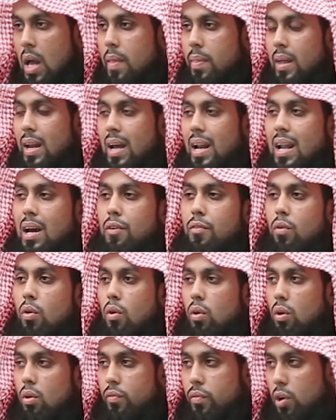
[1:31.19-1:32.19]
that I love
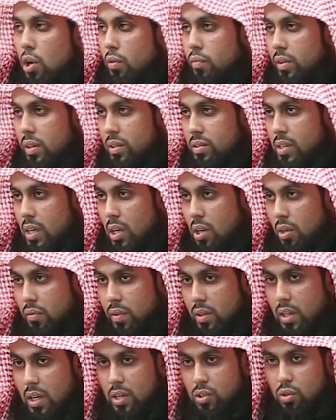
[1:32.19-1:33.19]
all of you all for the sake of
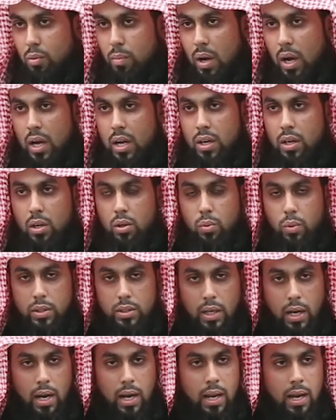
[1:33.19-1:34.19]
Allah subhanahu wa
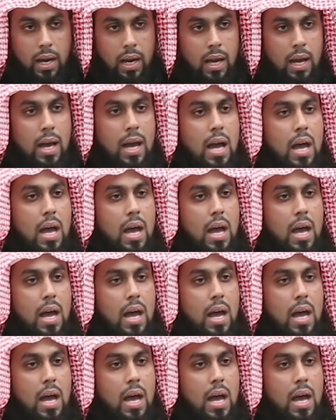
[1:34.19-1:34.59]
ta'ala,